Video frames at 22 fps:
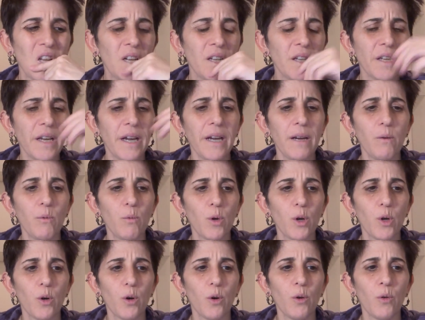They
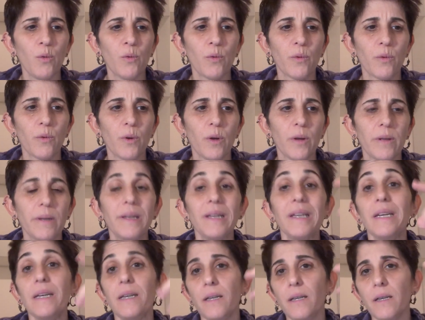will
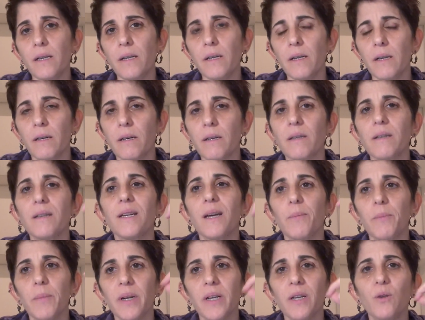need
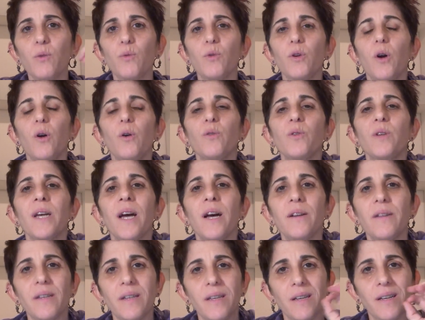somebody who knows
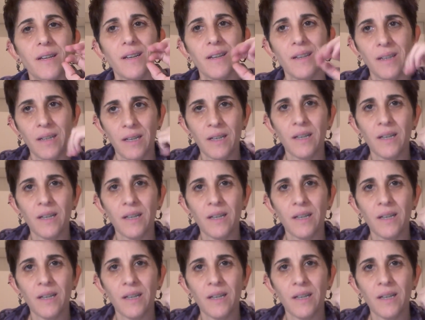how to